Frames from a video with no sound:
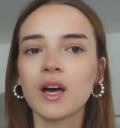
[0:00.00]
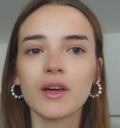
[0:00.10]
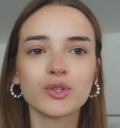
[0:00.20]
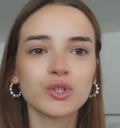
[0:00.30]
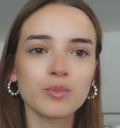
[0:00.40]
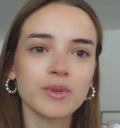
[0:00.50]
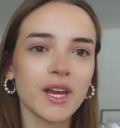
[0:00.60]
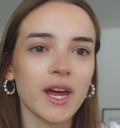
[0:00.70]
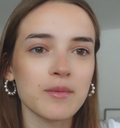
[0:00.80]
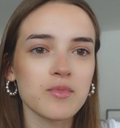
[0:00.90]
stupid
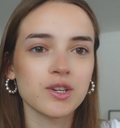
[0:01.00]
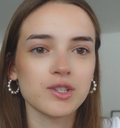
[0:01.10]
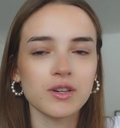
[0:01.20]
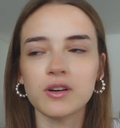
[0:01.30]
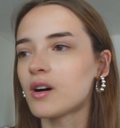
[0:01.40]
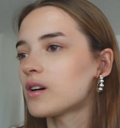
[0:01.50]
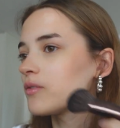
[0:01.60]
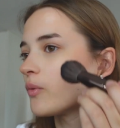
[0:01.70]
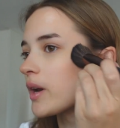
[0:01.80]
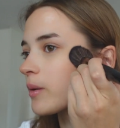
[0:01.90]
camera shut
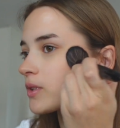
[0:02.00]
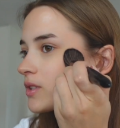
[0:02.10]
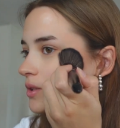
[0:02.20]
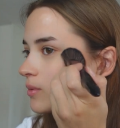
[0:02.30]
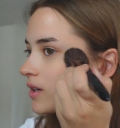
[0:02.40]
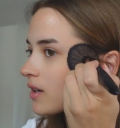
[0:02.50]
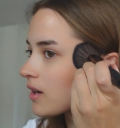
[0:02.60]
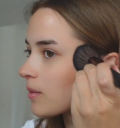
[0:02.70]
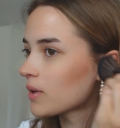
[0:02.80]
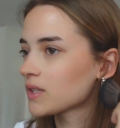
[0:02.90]
off when I was doing
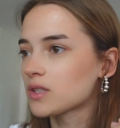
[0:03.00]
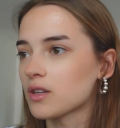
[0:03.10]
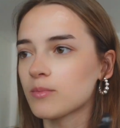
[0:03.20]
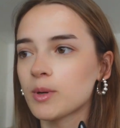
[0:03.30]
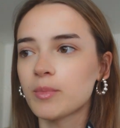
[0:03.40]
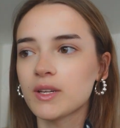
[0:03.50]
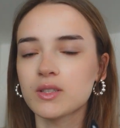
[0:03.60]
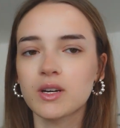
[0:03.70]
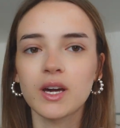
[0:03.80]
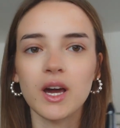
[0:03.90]
my stuff, but
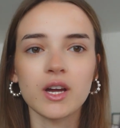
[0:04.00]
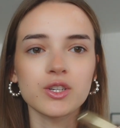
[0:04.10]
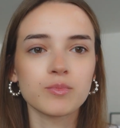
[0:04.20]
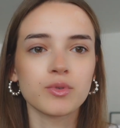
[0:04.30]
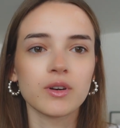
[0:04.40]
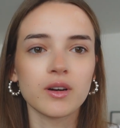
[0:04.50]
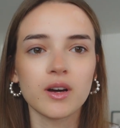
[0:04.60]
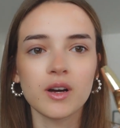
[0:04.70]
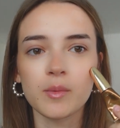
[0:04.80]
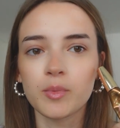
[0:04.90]
basically I just put
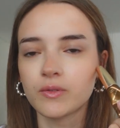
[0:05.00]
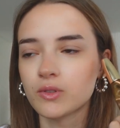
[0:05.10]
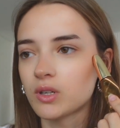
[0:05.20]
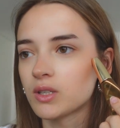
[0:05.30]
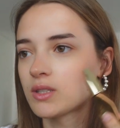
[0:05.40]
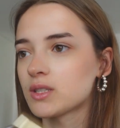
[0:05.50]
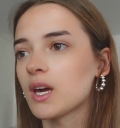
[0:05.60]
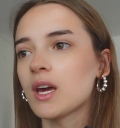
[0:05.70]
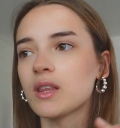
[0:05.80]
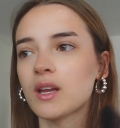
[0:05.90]
a couple of dots
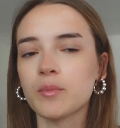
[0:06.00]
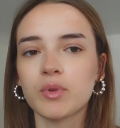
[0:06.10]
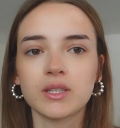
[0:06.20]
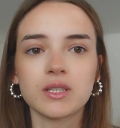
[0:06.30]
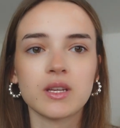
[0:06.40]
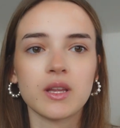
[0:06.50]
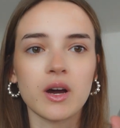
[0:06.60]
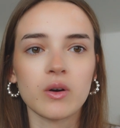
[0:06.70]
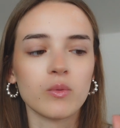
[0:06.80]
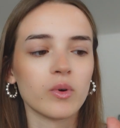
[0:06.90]
and then I blended it
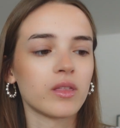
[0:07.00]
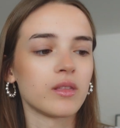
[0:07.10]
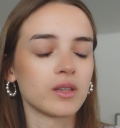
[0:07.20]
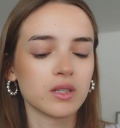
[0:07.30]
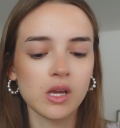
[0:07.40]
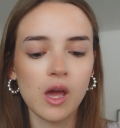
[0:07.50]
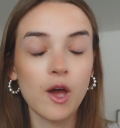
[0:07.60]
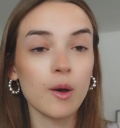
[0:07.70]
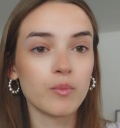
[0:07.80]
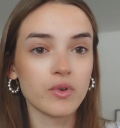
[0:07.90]
out with this
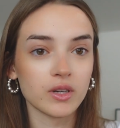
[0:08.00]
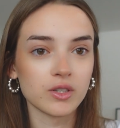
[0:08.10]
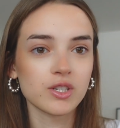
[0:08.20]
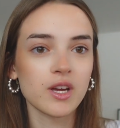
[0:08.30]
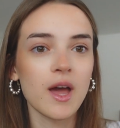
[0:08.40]
brush.